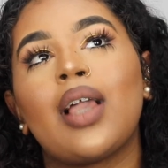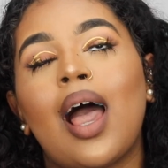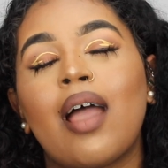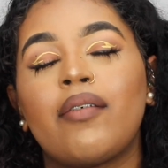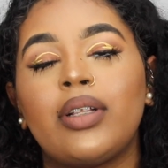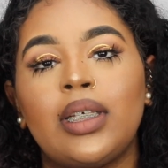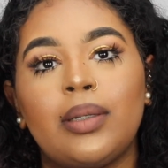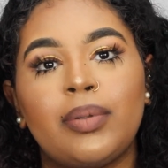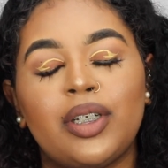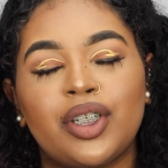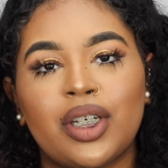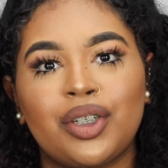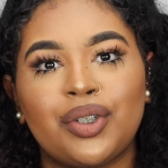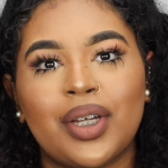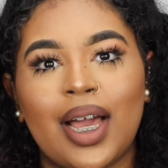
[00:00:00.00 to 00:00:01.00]
I really
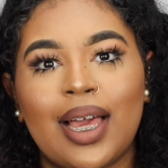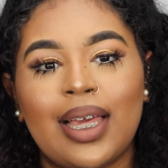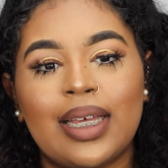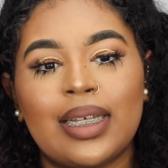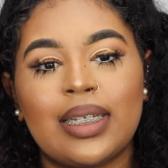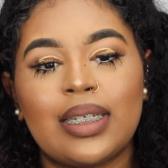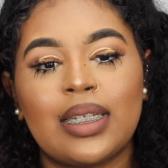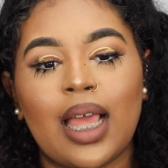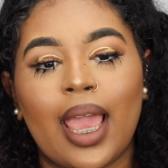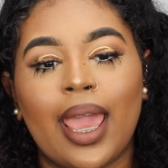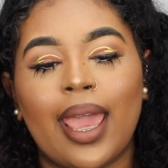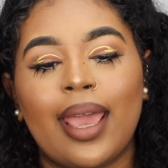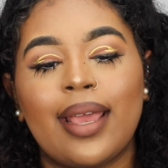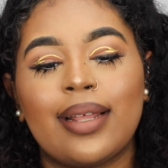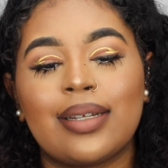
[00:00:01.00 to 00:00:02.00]
appreciate you guys,
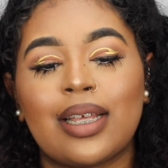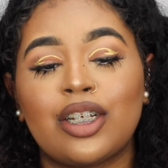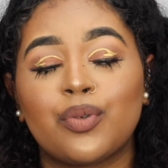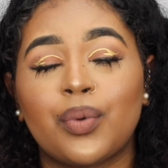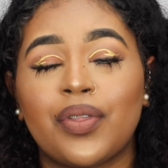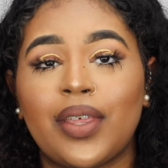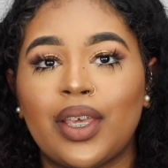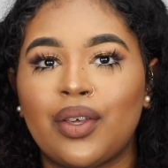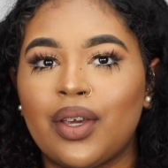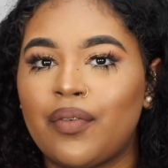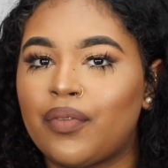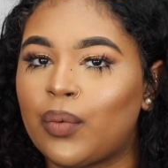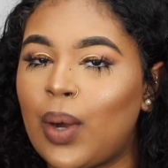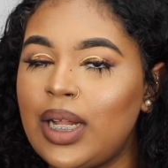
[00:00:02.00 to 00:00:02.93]
and I just want to thank you for